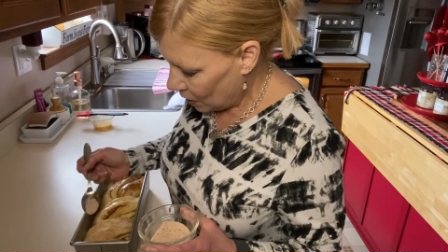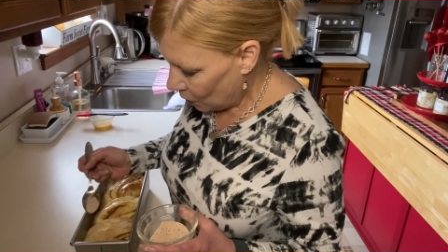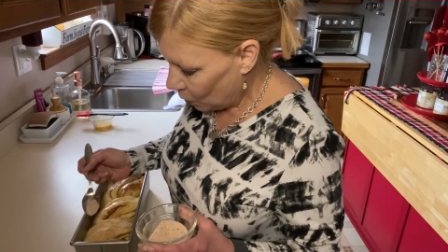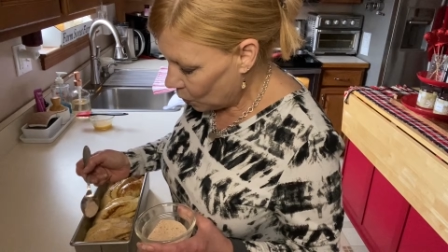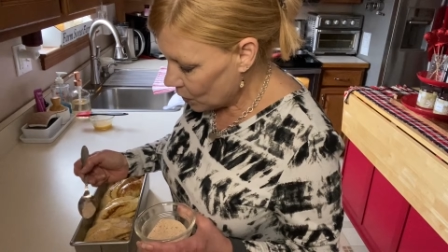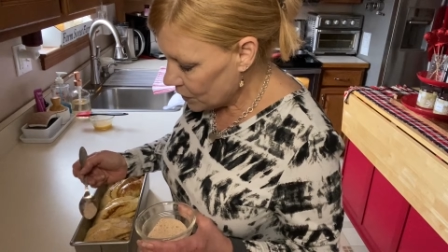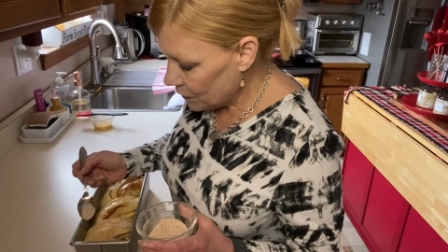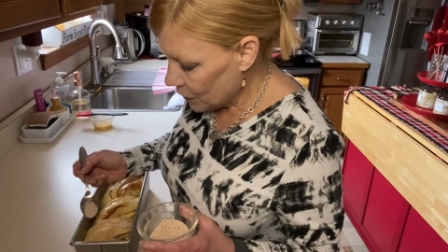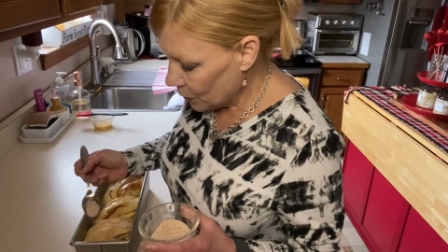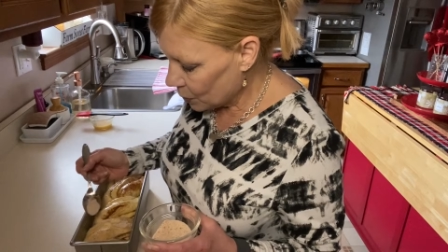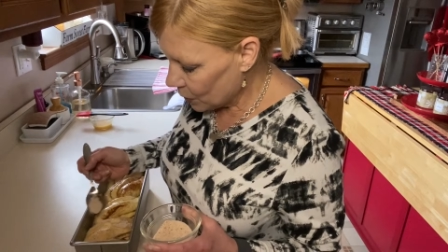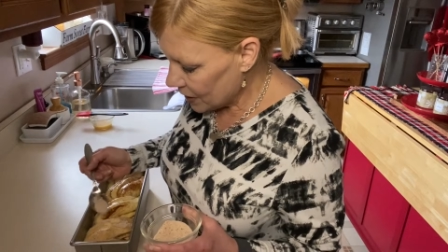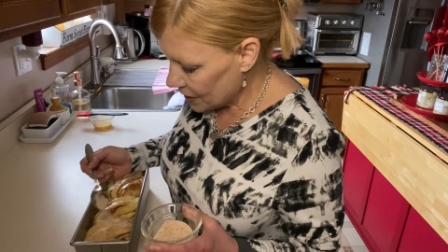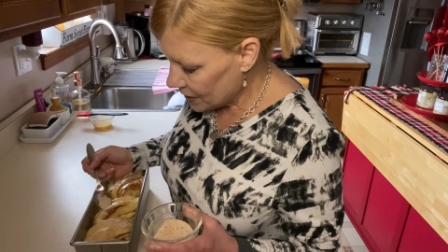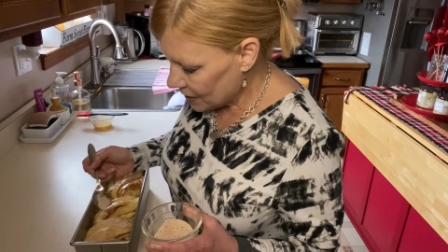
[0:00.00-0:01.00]
One of the
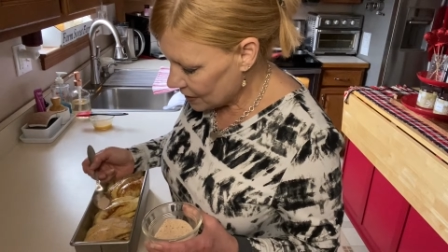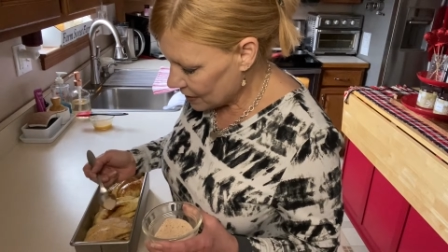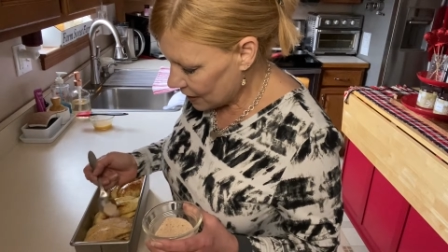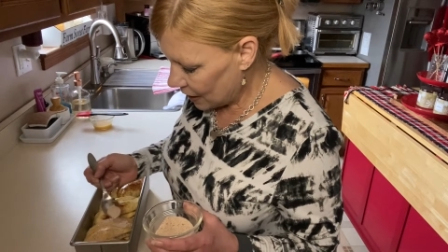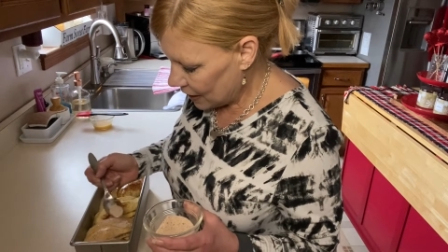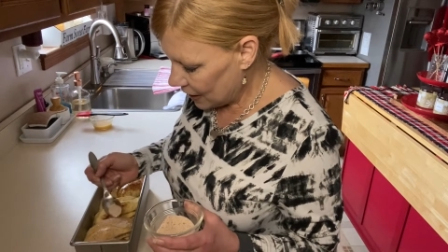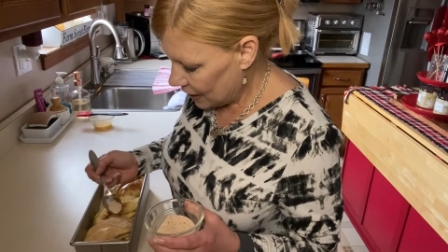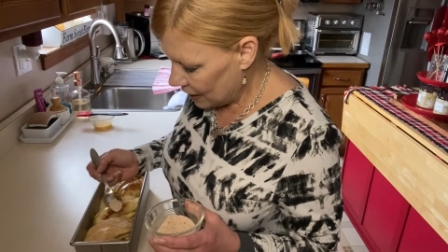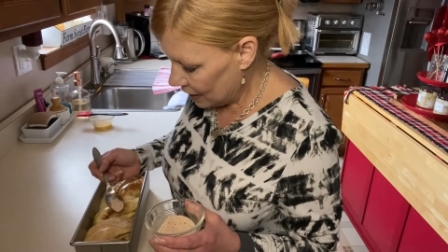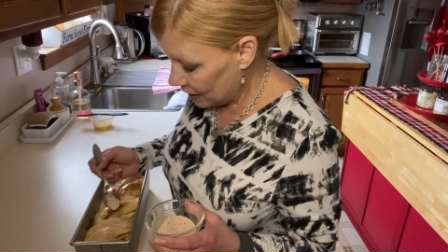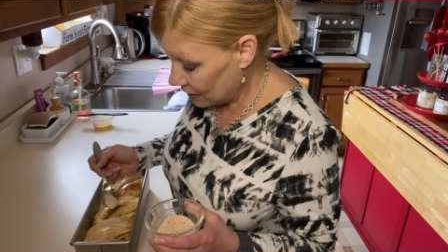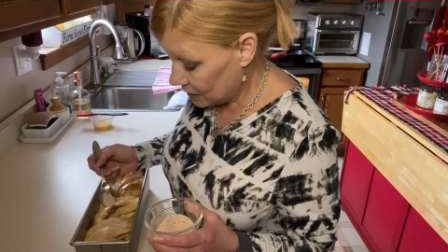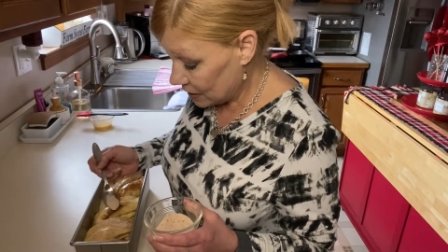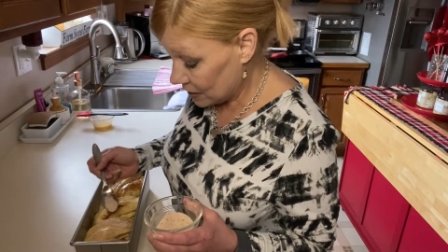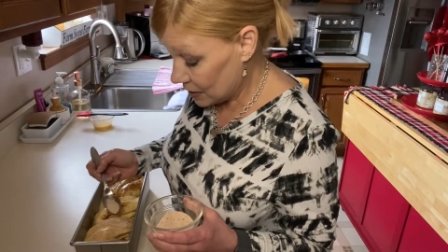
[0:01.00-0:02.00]
reasons I
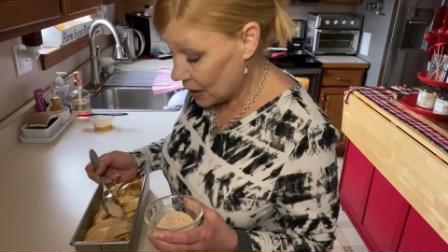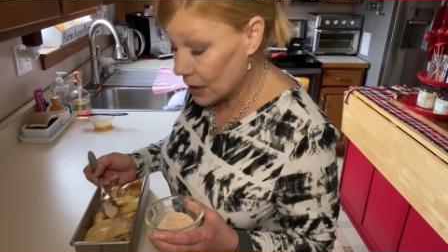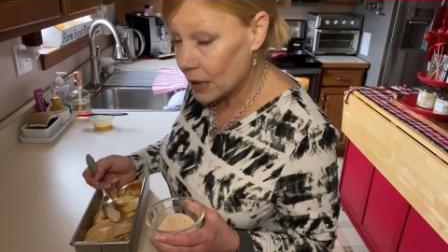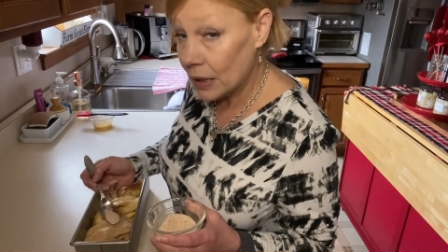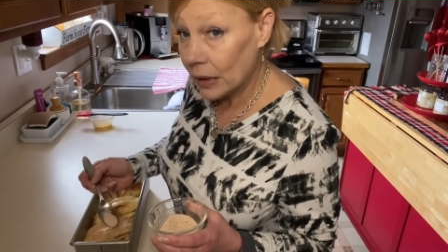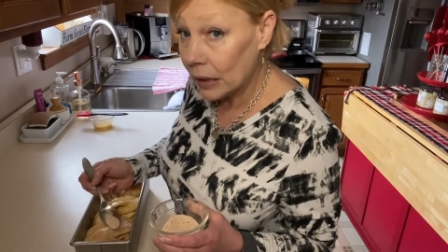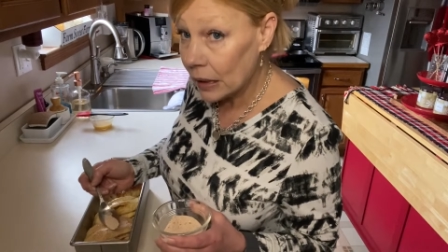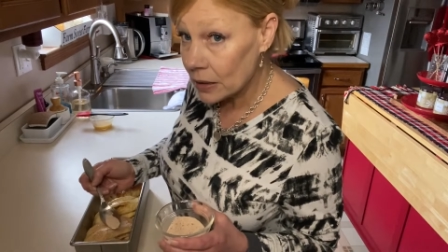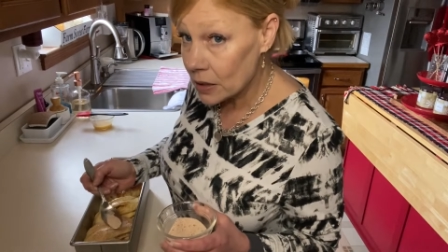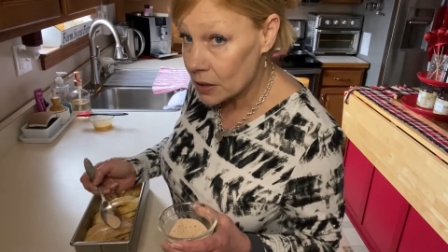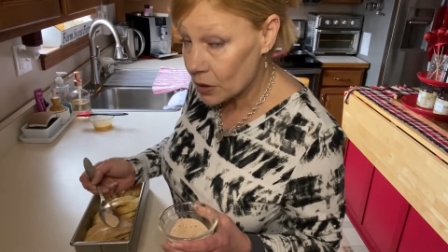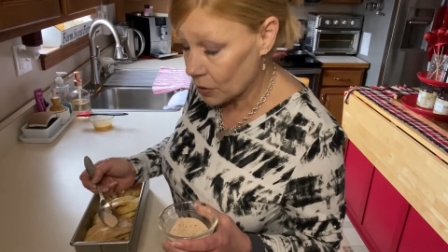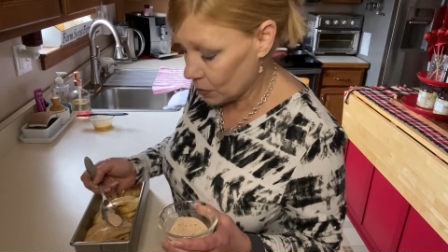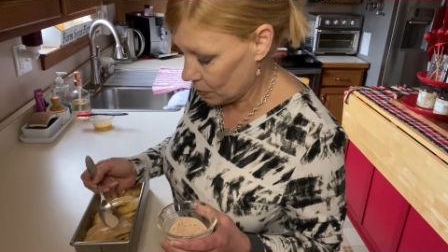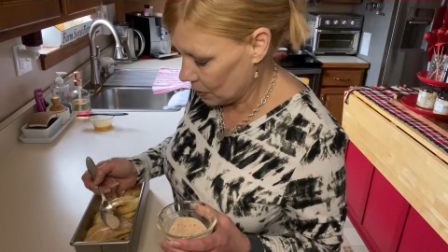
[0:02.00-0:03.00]
decided against
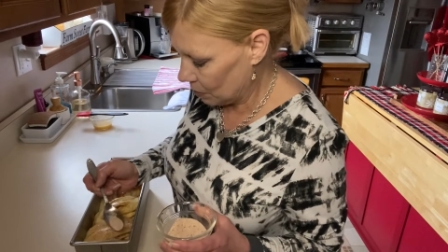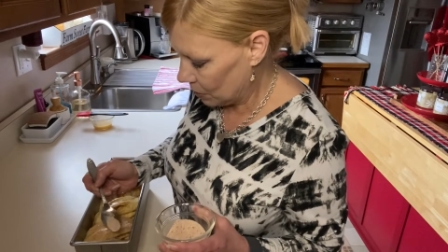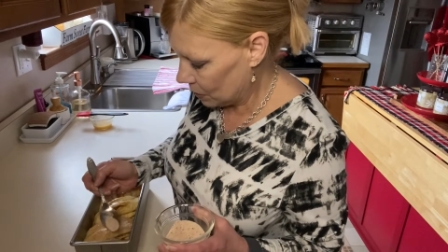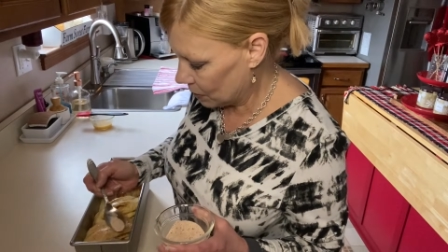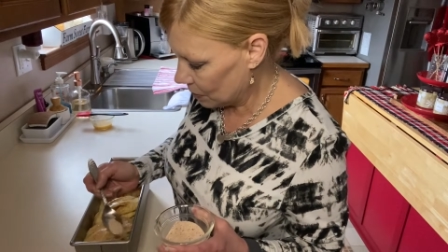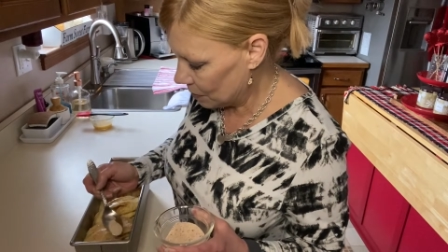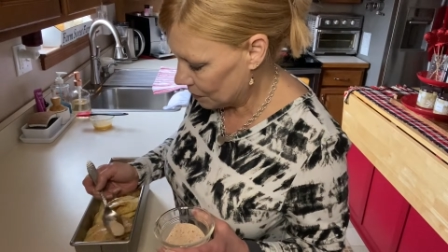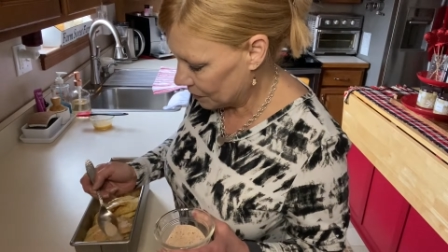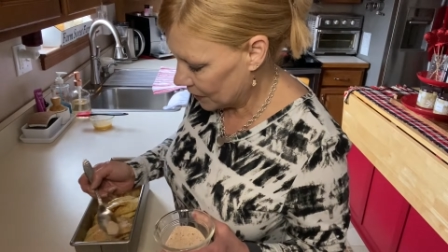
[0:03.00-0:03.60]
a crumble